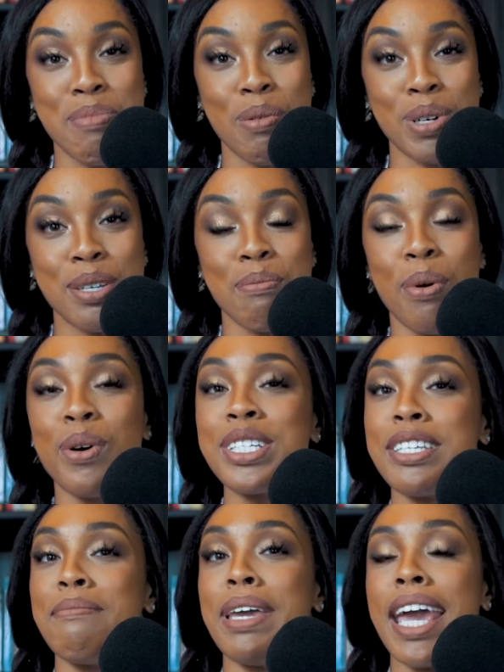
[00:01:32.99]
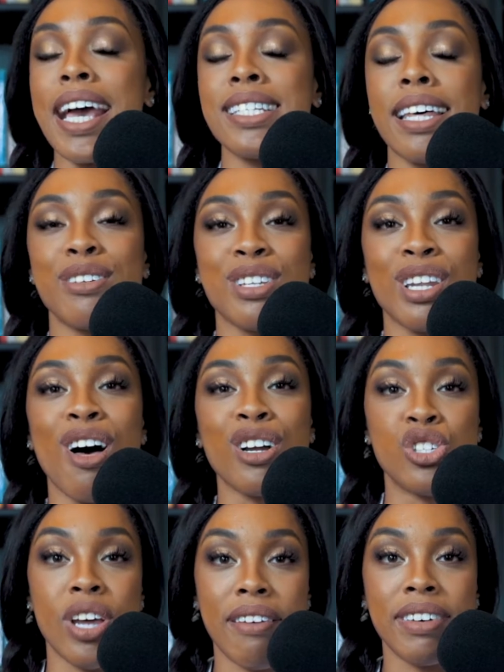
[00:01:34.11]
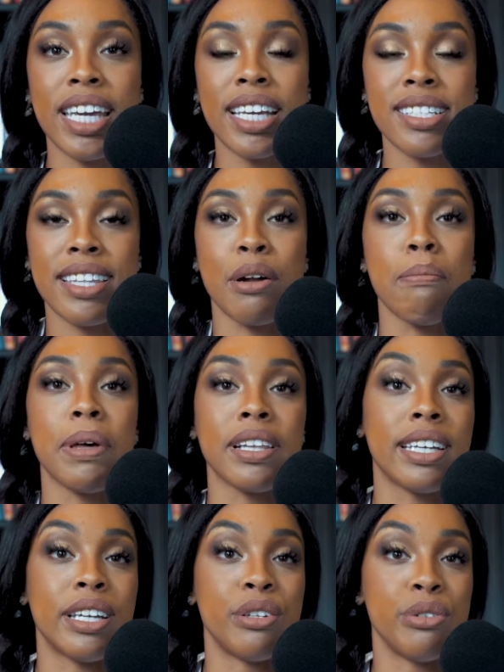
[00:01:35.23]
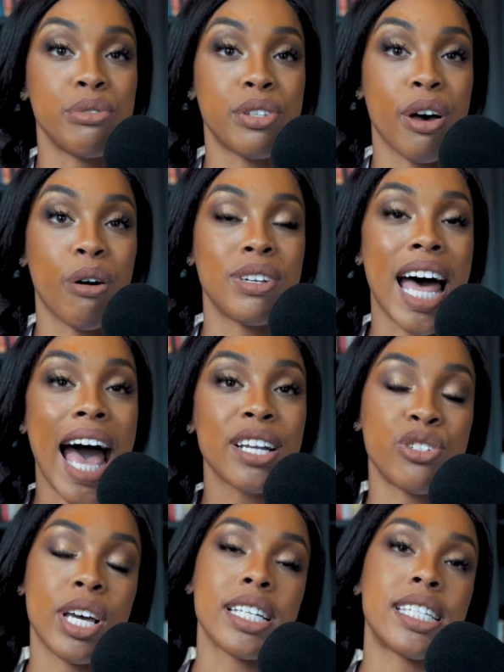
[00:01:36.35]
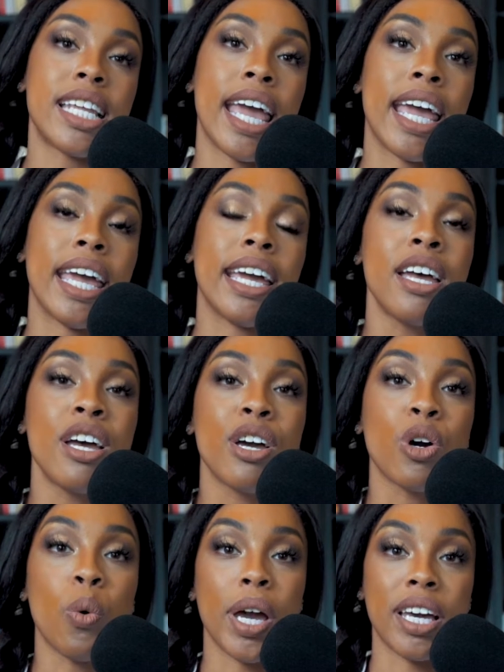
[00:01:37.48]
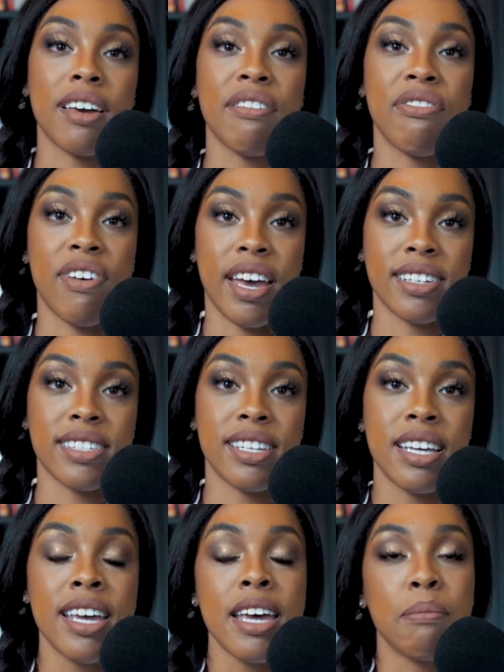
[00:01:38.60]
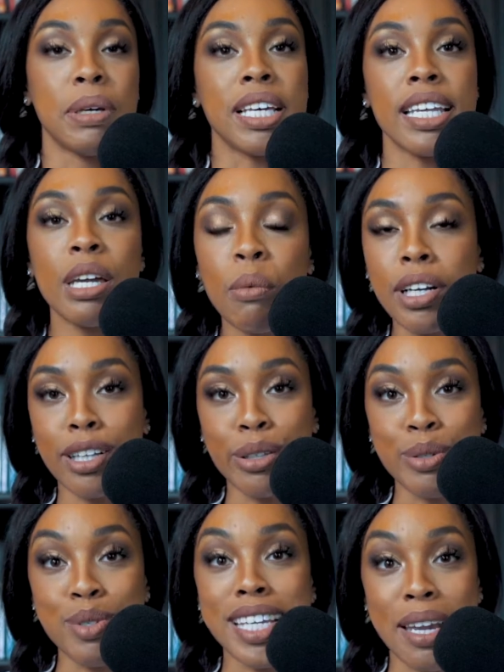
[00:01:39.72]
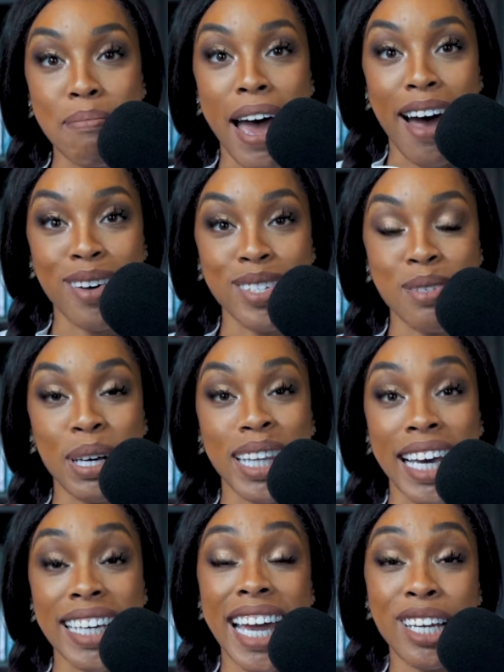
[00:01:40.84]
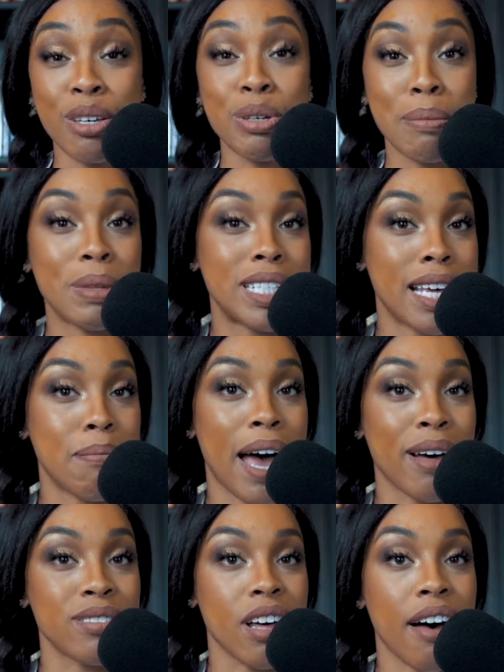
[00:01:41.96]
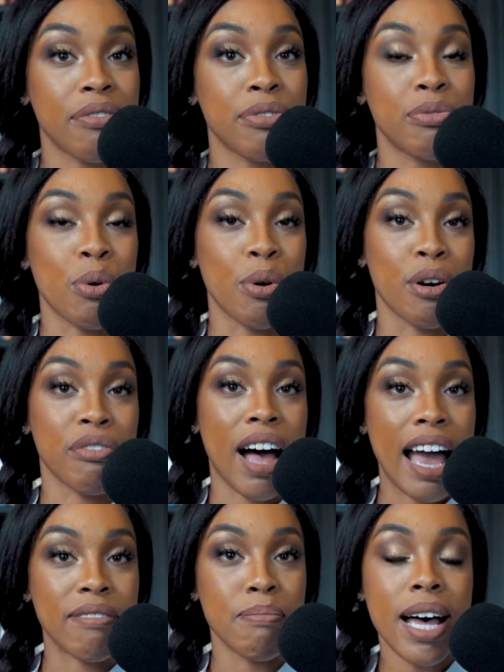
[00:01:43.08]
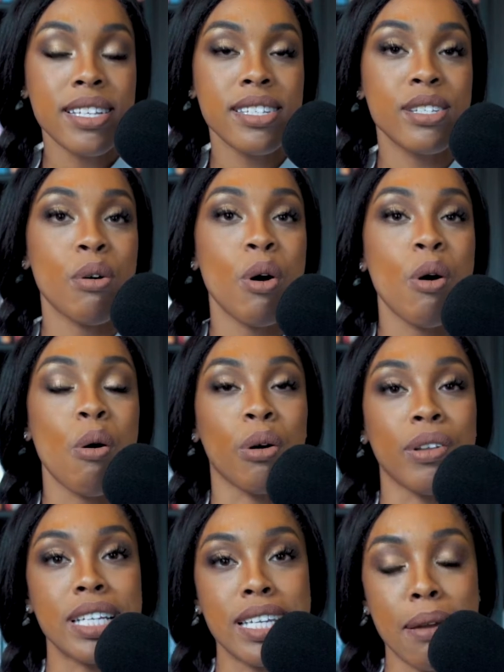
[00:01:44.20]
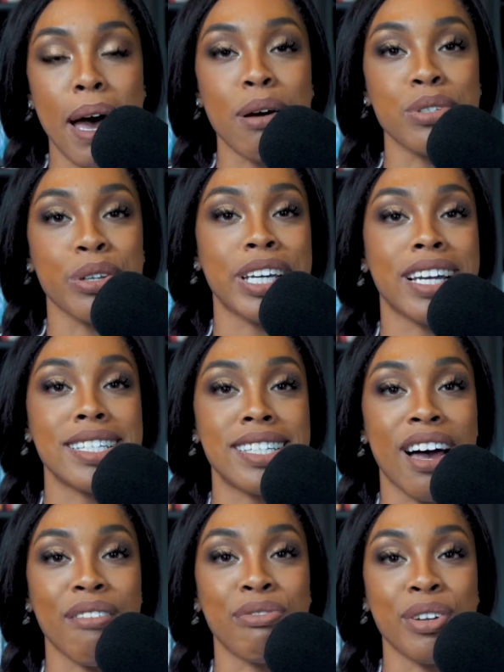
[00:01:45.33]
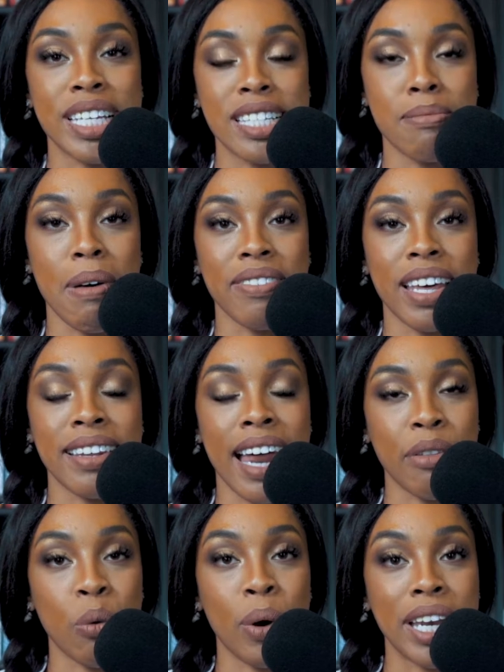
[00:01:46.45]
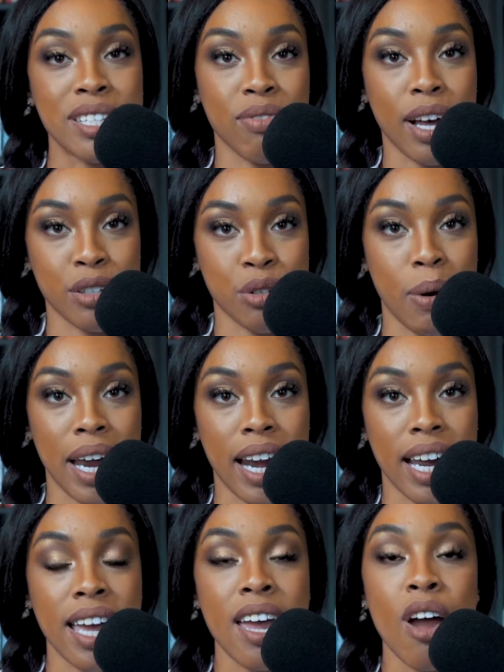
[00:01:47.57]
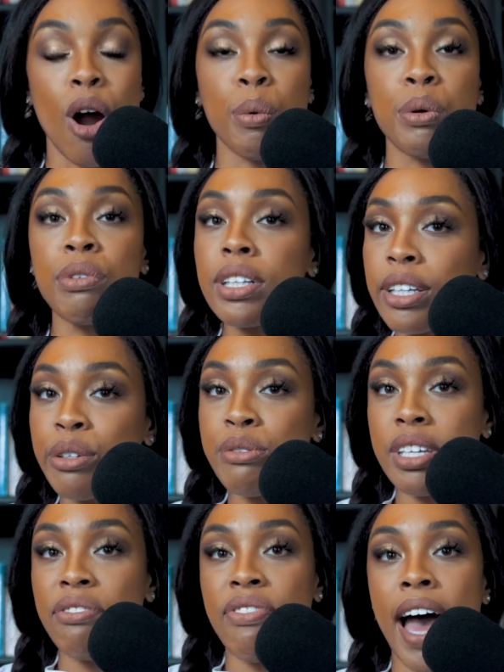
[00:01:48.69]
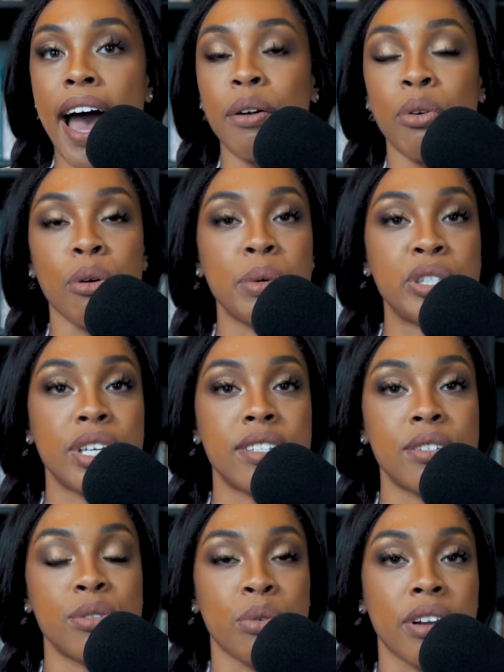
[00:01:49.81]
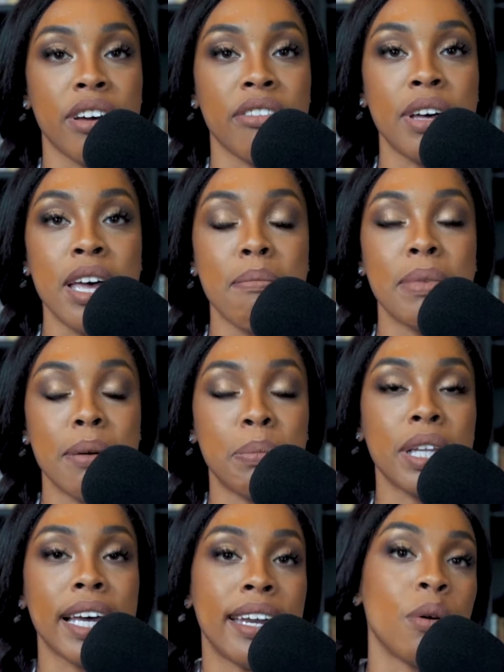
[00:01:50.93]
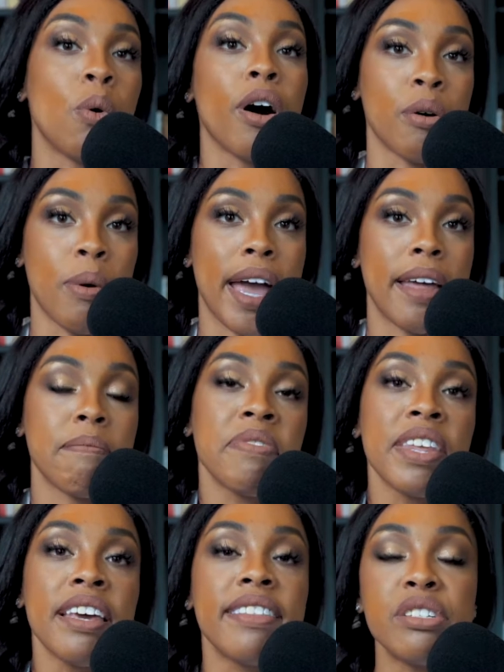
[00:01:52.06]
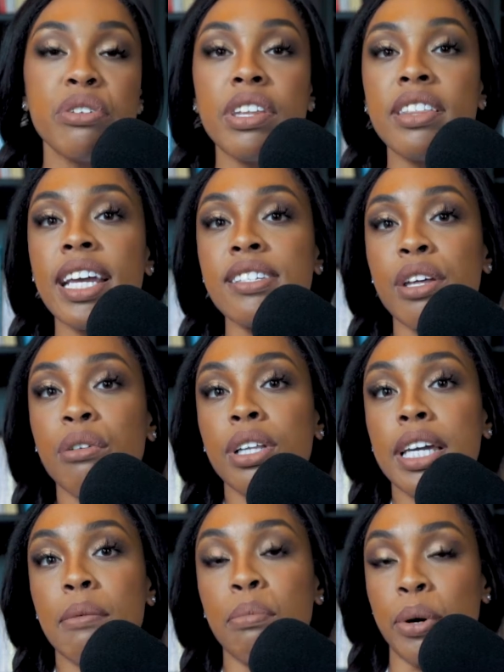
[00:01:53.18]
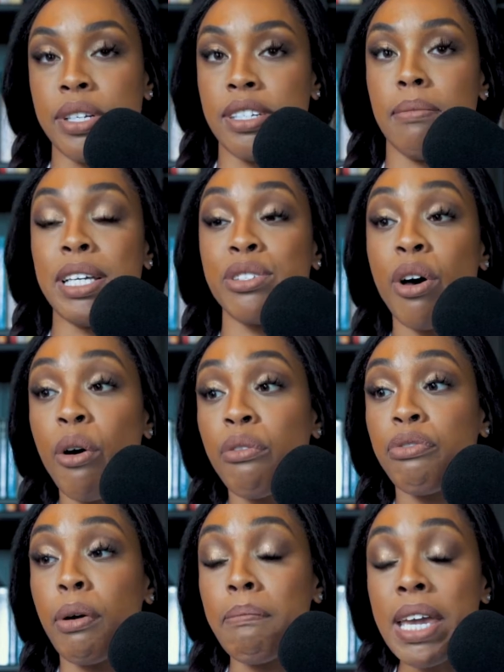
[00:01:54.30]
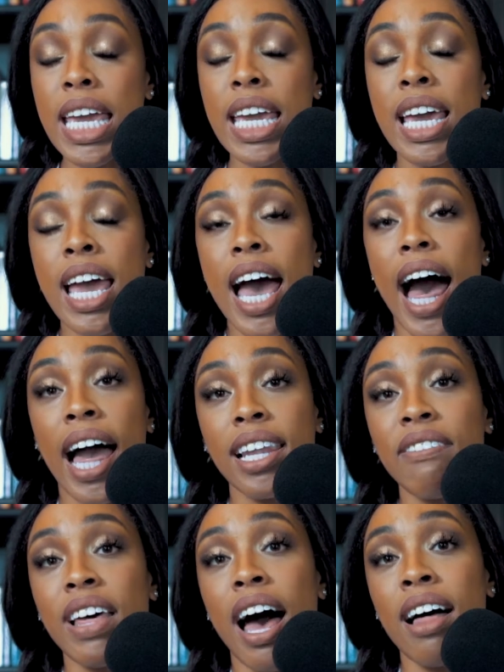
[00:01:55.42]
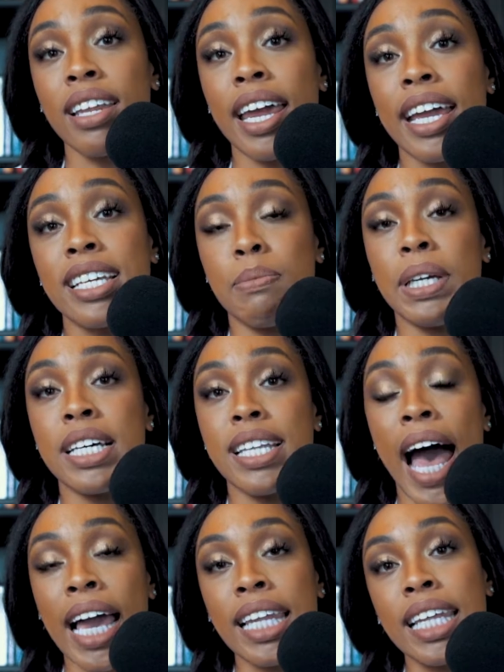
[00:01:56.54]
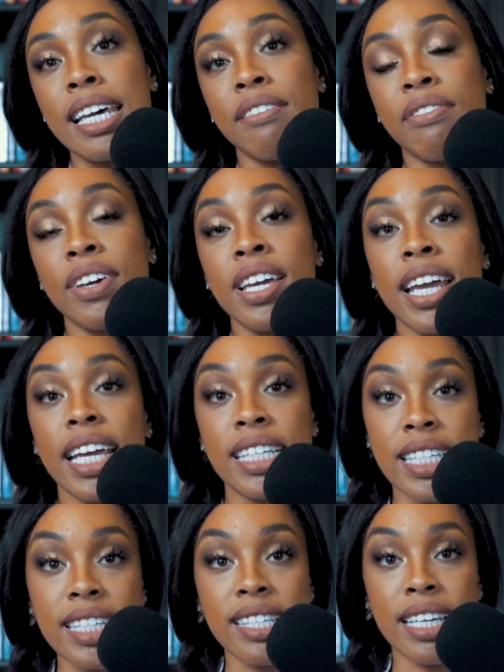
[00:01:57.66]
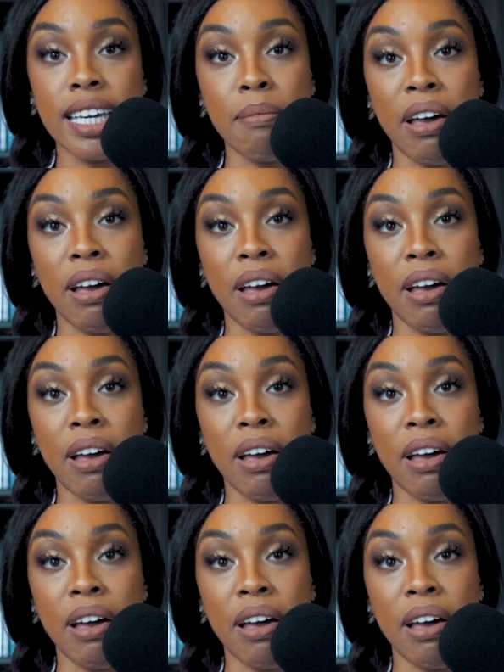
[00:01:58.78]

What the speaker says: But what's important to me is that there's a longevity to their ability to do so, not just a quick fix. Because anyone can lose 10 pounds, but can you keep the 10 pounds off for 5 months? Or are the 10 pounds only going to stay off for this month and now the weight is fluctuating? Are we really losing fat, or are we just sort of manipulating water weight? These are the things that are really important to me. So for me, I love the holidays because I live in DC.